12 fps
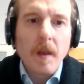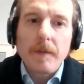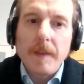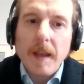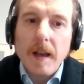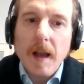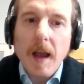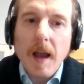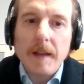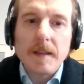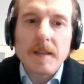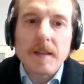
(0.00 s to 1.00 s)

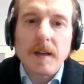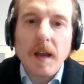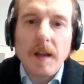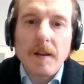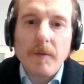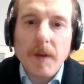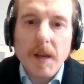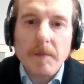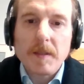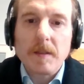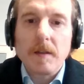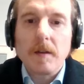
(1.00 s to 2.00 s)
Daylight and circadian
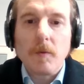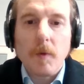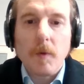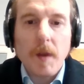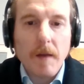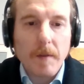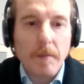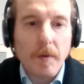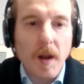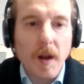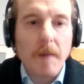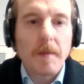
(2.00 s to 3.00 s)
rhythms, we have the
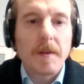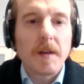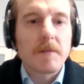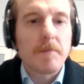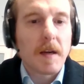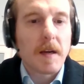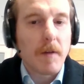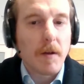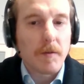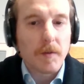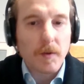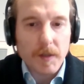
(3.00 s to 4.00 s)
parameters.
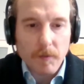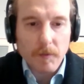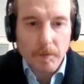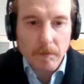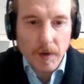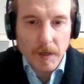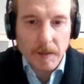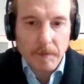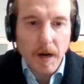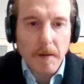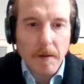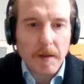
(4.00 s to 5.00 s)
Background noise, we bring the
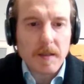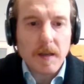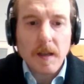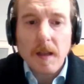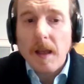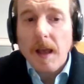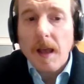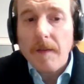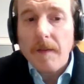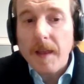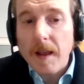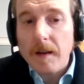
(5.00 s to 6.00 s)
parameters.
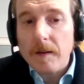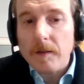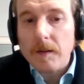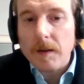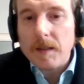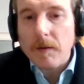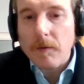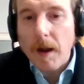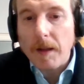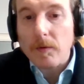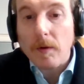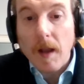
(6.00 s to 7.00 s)
And then there is the
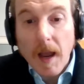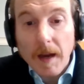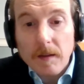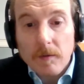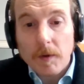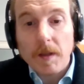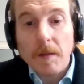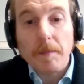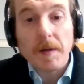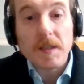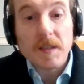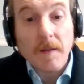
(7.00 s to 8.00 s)
right to light with the
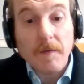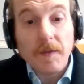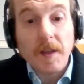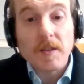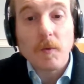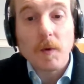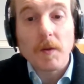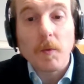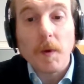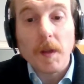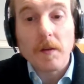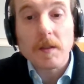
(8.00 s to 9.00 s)
percentage with
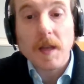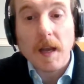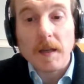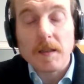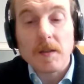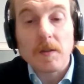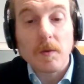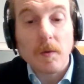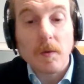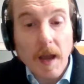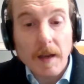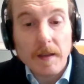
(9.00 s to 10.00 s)
Windows access to
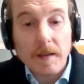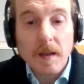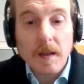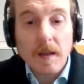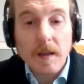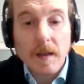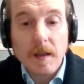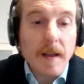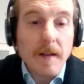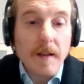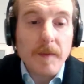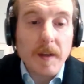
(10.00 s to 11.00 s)
light. And
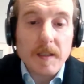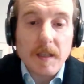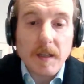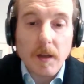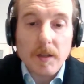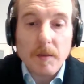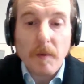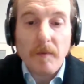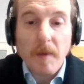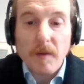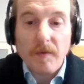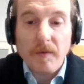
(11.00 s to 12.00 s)
then there is the concept of
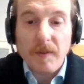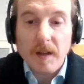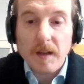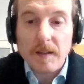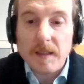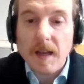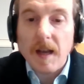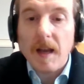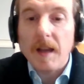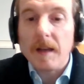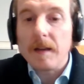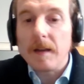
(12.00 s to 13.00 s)
biophilic
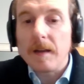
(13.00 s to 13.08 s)
design